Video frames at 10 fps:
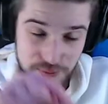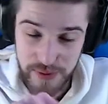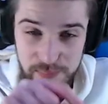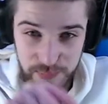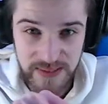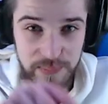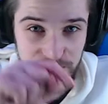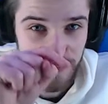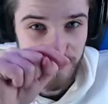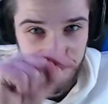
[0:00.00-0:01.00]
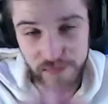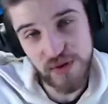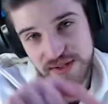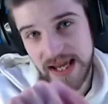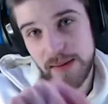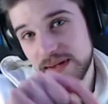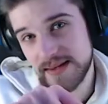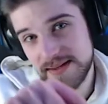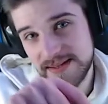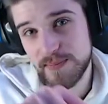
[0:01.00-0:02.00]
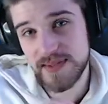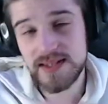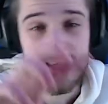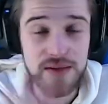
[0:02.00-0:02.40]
Grim Reaper first came into The Sims.